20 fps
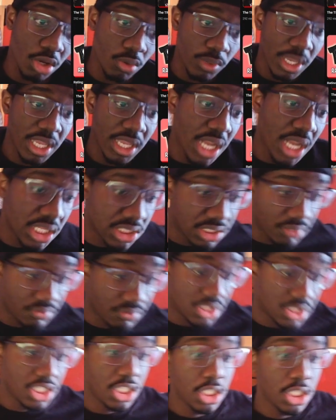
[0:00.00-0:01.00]
We at
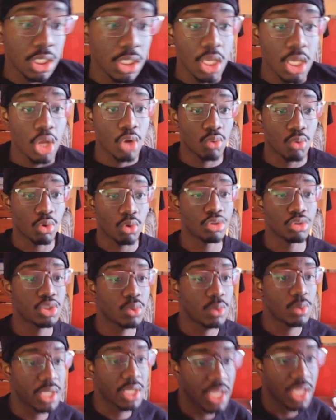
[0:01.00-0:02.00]
917. Road to
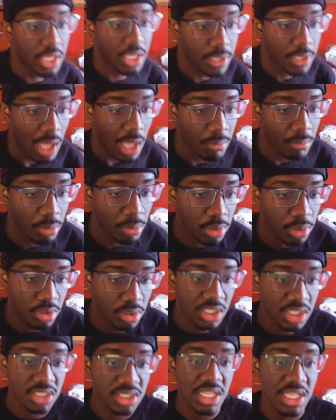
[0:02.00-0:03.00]
1K. I'm uploading
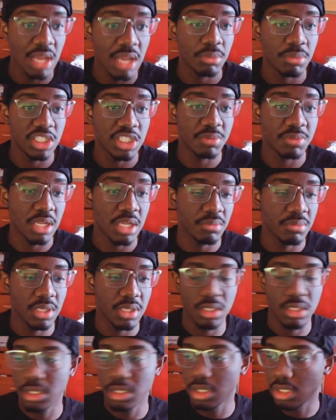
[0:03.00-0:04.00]
this now, but it's about to
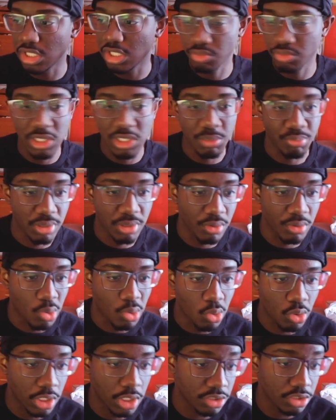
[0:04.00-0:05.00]
be... This really
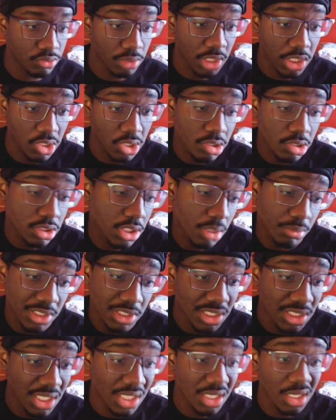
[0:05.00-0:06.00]
pre-recorded. It's really Thursday, but
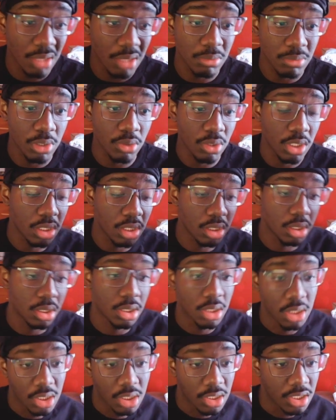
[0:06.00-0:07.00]
it's getting uploaded on
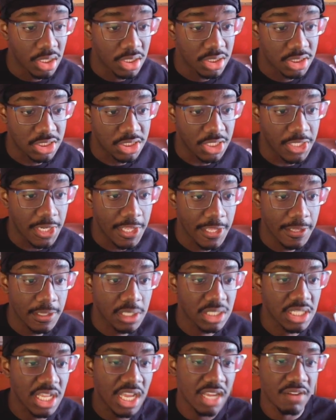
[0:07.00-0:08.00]
Sunday
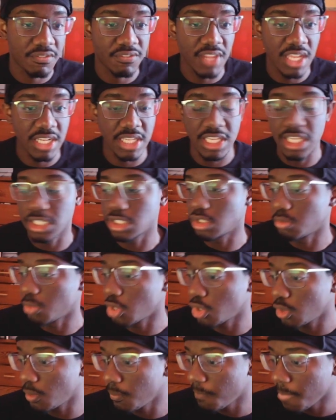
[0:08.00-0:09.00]
because I got a flight to catch
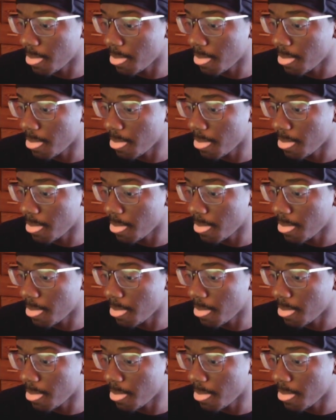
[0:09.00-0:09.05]
tomorrow.